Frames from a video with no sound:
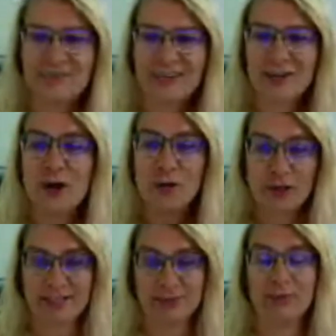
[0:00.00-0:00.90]
know
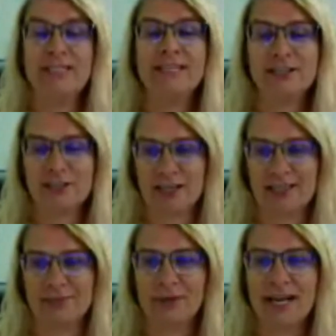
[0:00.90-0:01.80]
this. We teach this.
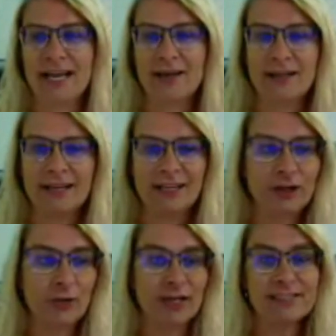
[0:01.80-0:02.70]
But
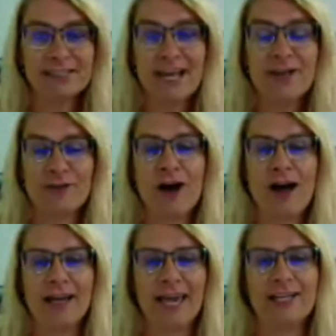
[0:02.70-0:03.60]
it's state law
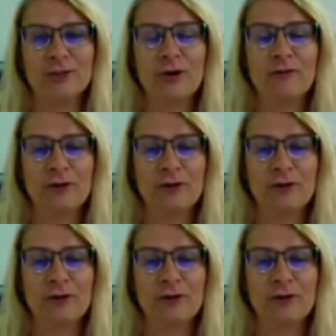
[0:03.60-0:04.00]
at K-12.